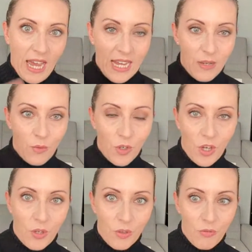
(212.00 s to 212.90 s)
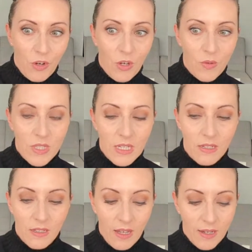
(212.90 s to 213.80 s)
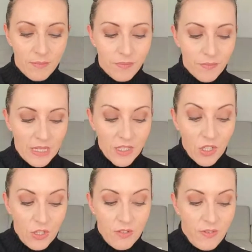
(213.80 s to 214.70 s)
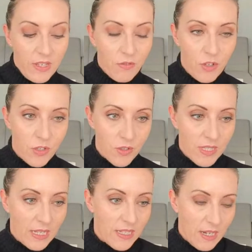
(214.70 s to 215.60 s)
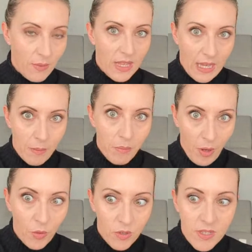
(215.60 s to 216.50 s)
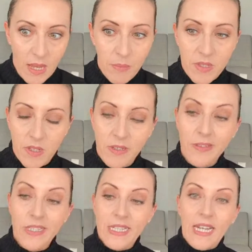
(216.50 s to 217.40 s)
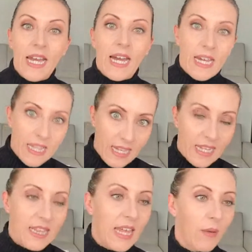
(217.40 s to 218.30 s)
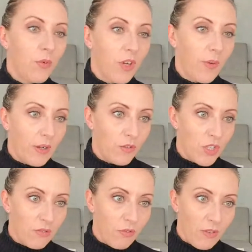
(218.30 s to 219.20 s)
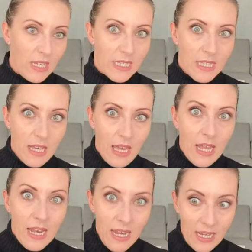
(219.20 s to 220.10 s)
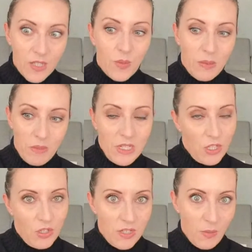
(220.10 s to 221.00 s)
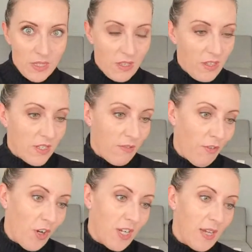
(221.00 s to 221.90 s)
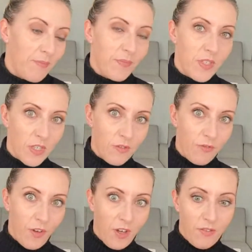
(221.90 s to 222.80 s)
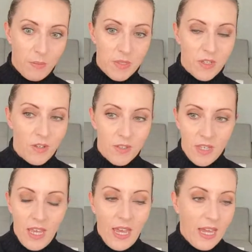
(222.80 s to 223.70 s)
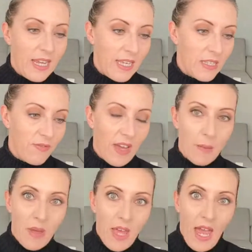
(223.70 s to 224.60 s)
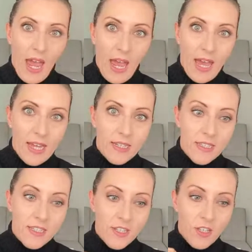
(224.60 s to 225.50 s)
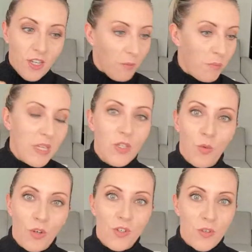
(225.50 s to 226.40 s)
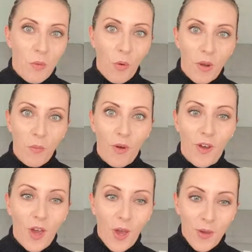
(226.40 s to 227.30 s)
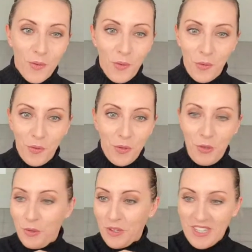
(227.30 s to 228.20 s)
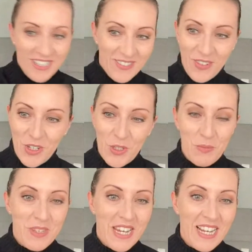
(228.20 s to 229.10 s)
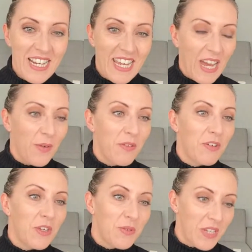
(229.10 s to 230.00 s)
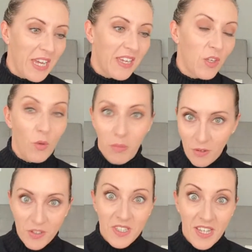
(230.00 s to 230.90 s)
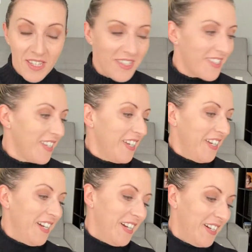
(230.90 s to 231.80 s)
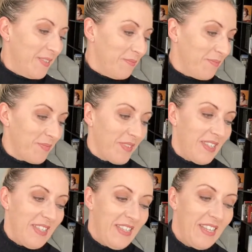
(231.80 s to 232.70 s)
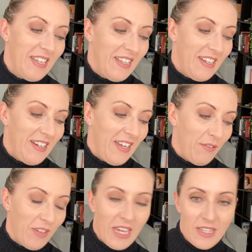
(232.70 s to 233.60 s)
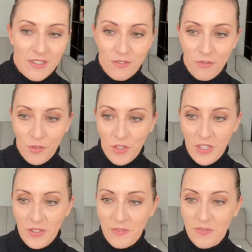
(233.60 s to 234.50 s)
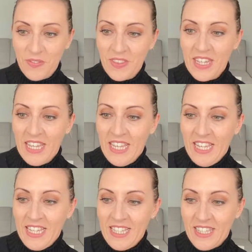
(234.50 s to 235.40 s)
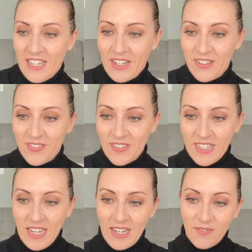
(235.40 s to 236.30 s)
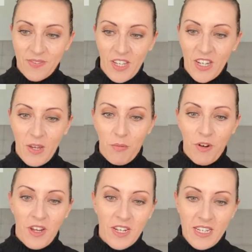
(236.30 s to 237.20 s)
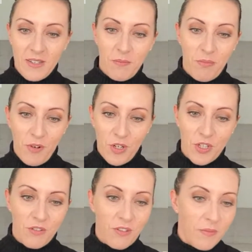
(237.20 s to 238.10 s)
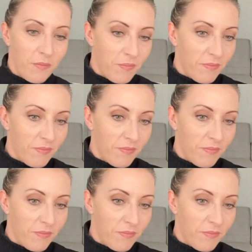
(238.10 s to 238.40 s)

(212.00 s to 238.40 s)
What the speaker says: and it will go through till exclusively through till Saturday, where they get a bonus episode. And then that will go out on general release next week, Monday, Tuesday, Wednesday, Thursday, Friday. So there's five episodes, and it is fab. And you can binge watch them all in one go, or you can watch them daily, however you take your box sets. I have catered for you. So, yeah, I know, Brian. I need a brush or a